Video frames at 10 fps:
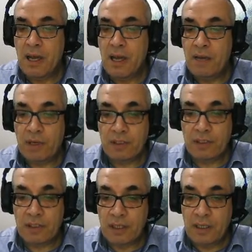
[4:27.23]
But
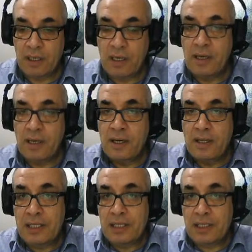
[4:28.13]

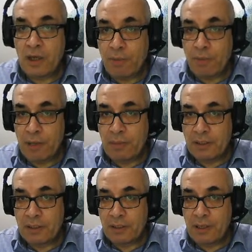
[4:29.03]
this complement
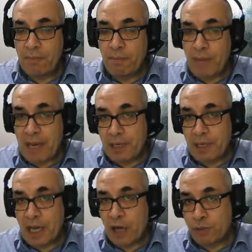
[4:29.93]
may be
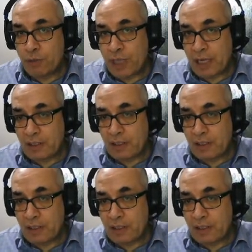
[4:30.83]
an object,